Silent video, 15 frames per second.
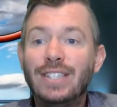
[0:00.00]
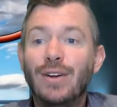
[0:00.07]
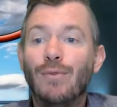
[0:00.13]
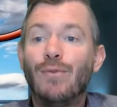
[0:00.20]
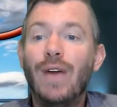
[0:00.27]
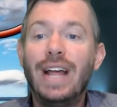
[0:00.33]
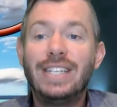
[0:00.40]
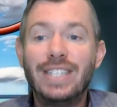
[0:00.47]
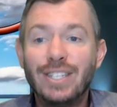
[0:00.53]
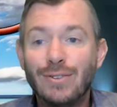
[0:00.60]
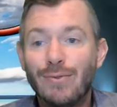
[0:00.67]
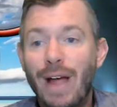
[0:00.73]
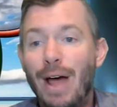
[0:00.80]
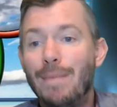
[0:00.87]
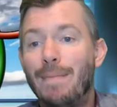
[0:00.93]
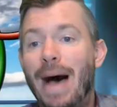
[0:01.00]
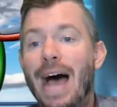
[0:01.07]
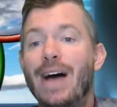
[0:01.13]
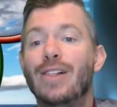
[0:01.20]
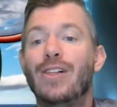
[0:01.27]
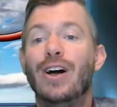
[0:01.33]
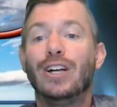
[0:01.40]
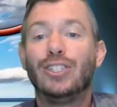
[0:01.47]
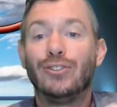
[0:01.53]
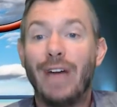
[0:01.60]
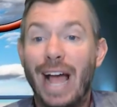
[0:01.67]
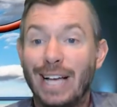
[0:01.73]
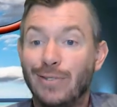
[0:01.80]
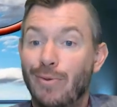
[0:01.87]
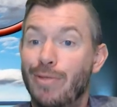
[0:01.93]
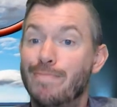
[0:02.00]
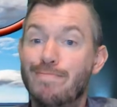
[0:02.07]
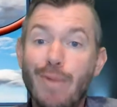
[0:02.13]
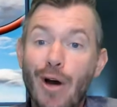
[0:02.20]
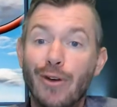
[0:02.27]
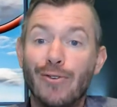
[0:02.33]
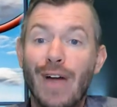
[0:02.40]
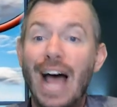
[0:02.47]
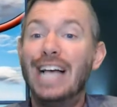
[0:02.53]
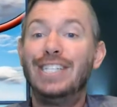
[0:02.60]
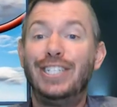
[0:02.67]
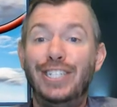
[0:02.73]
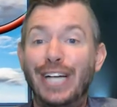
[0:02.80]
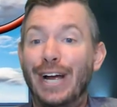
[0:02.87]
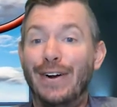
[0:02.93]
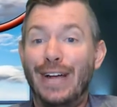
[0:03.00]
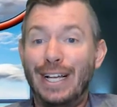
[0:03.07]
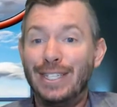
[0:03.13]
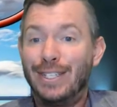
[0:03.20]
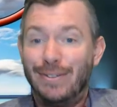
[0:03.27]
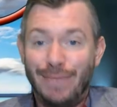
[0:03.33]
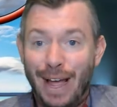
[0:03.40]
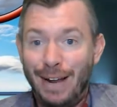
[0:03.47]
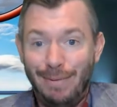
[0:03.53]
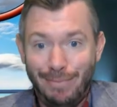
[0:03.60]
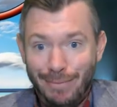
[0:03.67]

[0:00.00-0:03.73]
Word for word: To races around mile long tracks with motorized chariots, right?